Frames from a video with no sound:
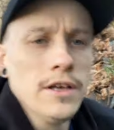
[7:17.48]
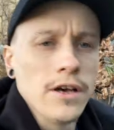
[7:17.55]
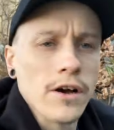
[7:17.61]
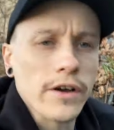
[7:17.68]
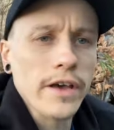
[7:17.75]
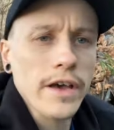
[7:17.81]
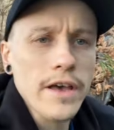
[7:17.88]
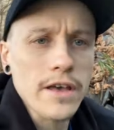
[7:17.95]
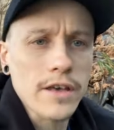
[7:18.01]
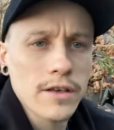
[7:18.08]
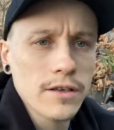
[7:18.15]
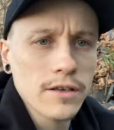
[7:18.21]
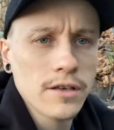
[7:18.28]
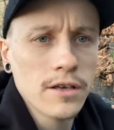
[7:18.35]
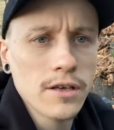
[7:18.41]
Okay,
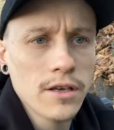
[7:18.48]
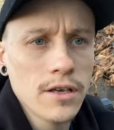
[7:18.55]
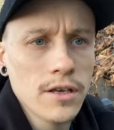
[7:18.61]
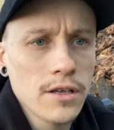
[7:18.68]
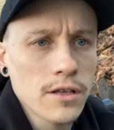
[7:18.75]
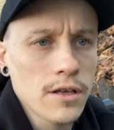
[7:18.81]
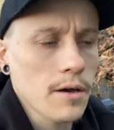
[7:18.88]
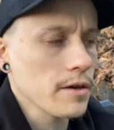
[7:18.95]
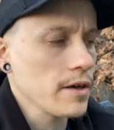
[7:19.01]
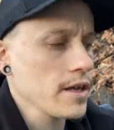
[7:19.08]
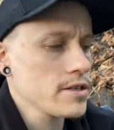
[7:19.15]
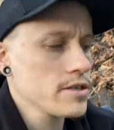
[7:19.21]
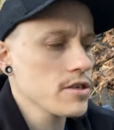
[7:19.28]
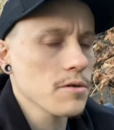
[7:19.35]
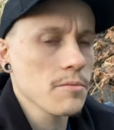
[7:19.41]
I got
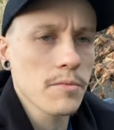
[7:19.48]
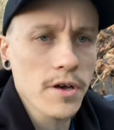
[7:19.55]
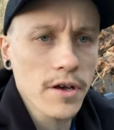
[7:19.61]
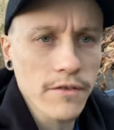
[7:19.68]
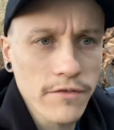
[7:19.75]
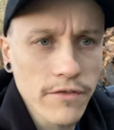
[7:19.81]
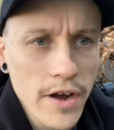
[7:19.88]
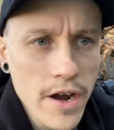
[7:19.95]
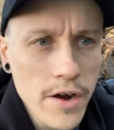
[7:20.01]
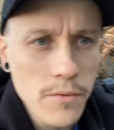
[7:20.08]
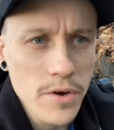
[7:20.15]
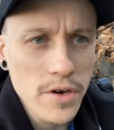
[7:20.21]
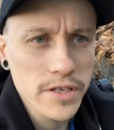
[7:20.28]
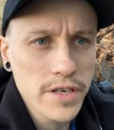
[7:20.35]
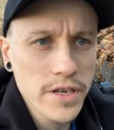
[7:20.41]
some uh,
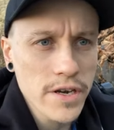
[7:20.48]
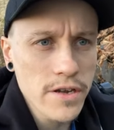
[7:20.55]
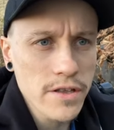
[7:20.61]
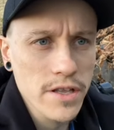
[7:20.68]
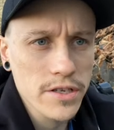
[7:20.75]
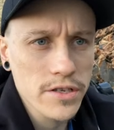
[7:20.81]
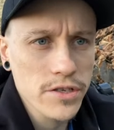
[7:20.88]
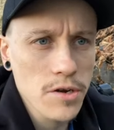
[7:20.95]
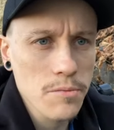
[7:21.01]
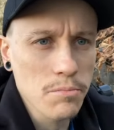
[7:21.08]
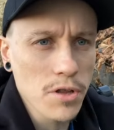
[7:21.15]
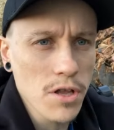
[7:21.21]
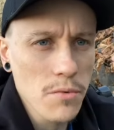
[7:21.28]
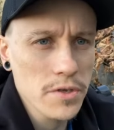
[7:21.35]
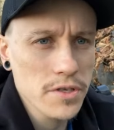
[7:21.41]
fireworks here and let's start
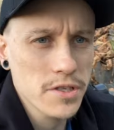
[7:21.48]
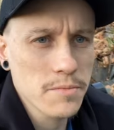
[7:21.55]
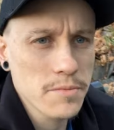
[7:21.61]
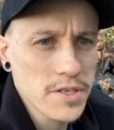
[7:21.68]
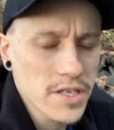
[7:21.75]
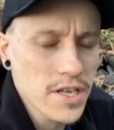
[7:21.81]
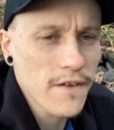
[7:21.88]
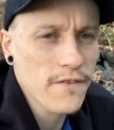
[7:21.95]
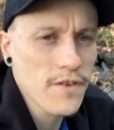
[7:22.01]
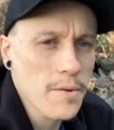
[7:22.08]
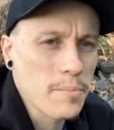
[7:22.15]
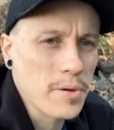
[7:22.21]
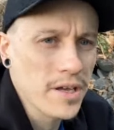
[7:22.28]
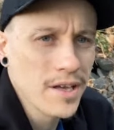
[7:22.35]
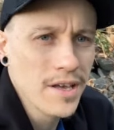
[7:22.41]
blowing some stuff up.
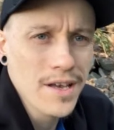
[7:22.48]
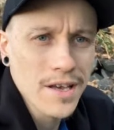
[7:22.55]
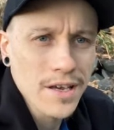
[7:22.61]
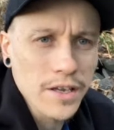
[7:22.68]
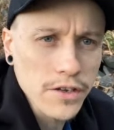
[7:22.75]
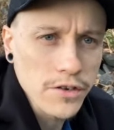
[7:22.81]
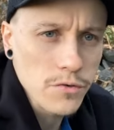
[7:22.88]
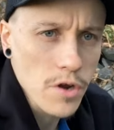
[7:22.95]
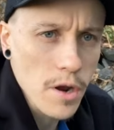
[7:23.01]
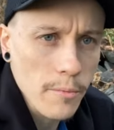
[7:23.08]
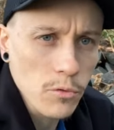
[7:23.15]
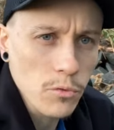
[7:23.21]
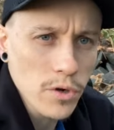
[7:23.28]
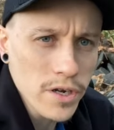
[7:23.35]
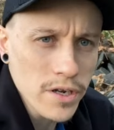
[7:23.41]
Gonna do number
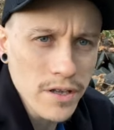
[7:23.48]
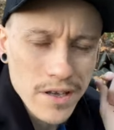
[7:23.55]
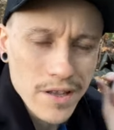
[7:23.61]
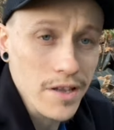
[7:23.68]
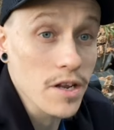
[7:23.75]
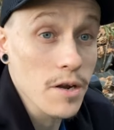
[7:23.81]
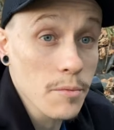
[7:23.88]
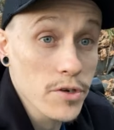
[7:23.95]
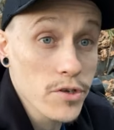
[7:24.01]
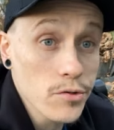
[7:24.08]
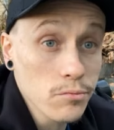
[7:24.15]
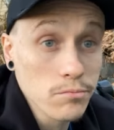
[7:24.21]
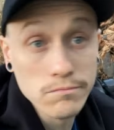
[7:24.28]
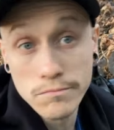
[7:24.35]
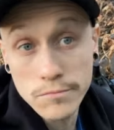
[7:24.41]
one and then number two.
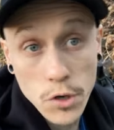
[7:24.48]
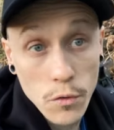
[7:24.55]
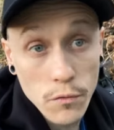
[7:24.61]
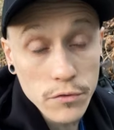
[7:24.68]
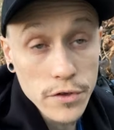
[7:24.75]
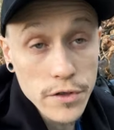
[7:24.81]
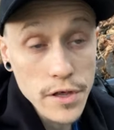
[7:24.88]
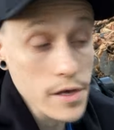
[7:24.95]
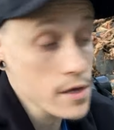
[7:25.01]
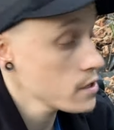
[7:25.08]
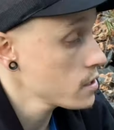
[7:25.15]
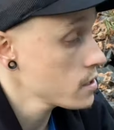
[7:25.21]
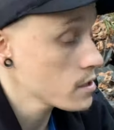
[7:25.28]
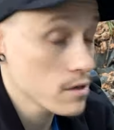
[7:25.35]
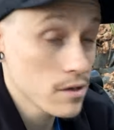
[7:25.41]
Hopefully they,
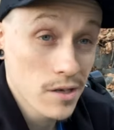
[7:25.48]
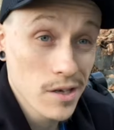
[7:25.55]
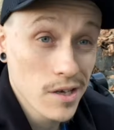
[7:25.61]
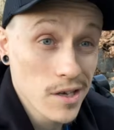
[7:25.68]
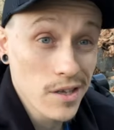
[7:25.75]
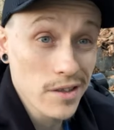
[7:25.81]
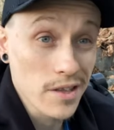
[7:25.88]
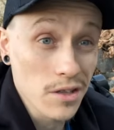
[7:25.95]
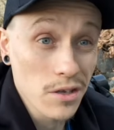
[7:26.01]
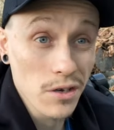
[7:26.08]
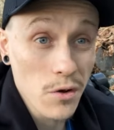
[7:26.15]
uh, they look